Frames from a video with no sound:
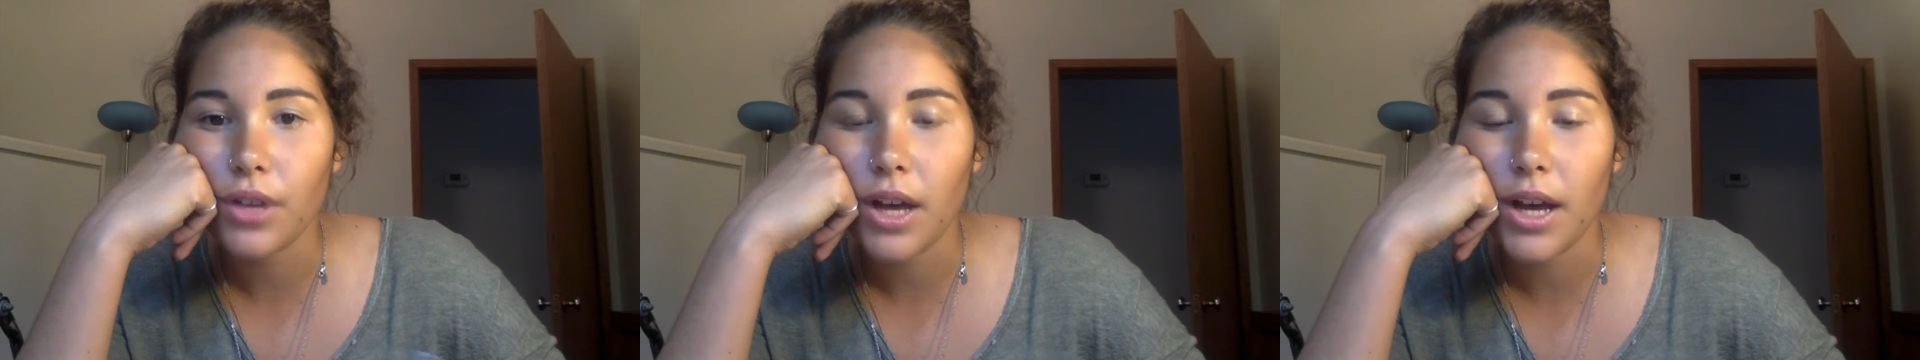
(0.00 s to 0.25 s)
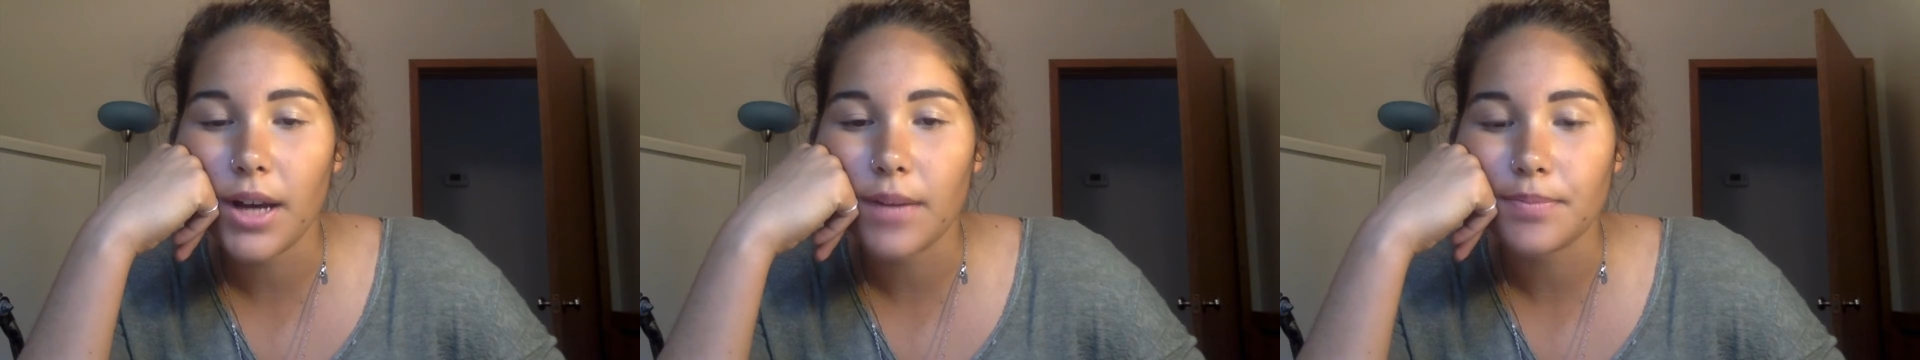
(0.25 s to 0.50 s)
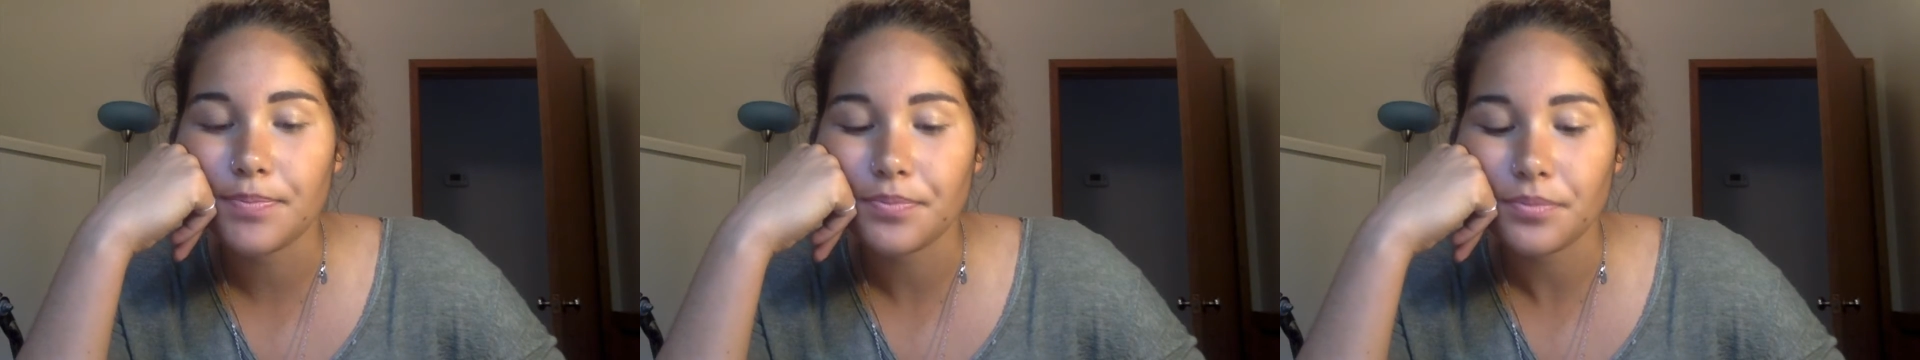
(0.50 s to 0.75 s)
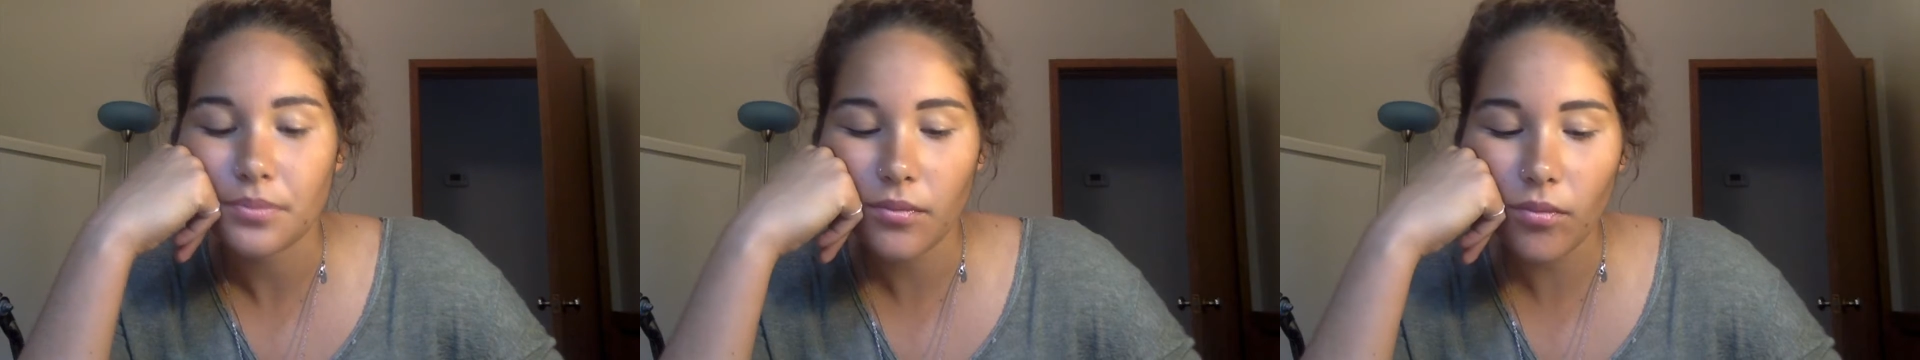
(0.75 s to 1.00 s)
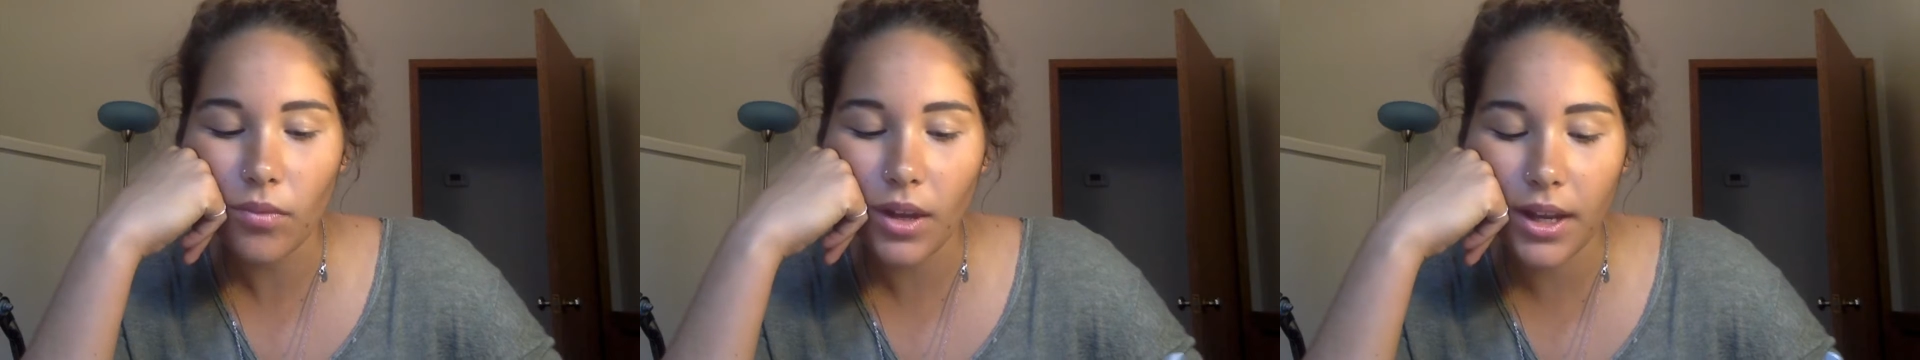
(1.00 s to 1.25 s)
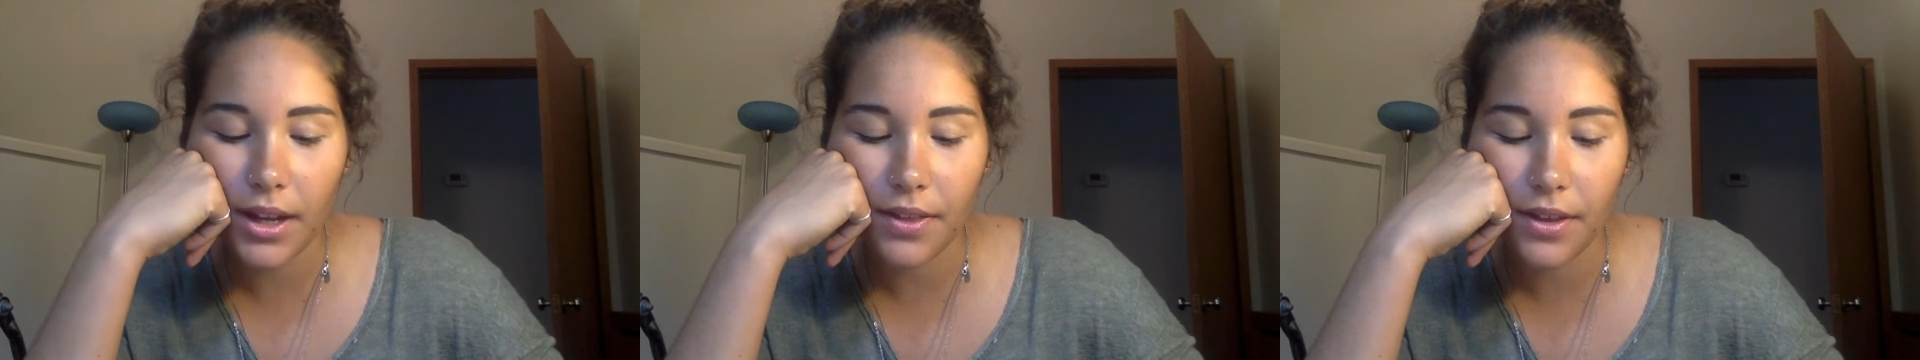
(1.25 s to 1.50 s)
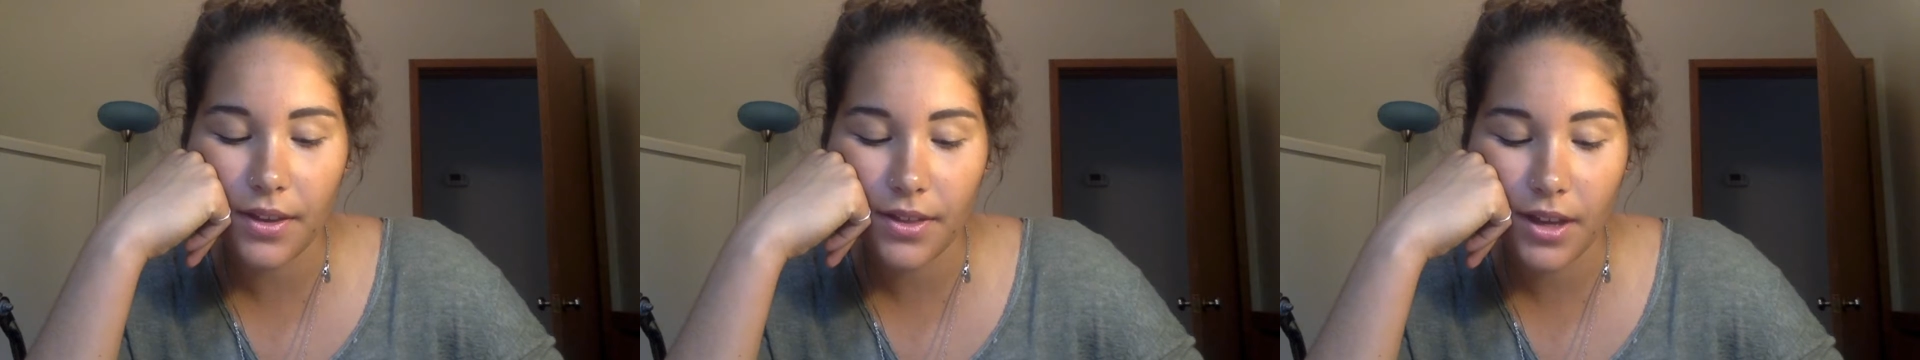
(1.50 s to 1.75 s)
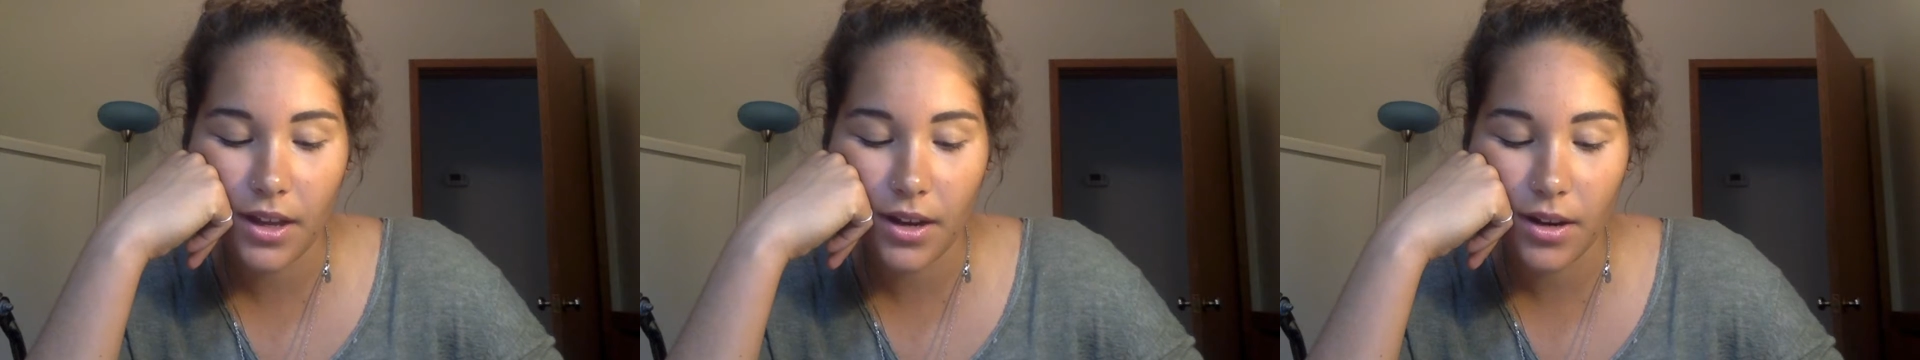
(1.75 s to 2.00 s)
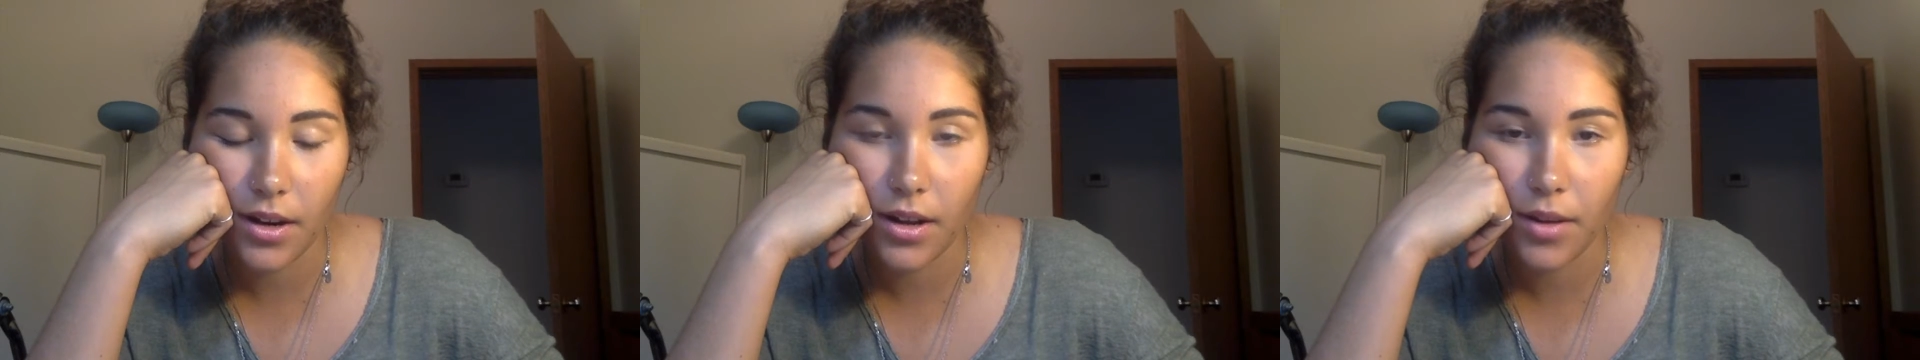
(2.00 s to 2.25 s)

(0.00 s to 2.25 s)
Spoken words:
And I think that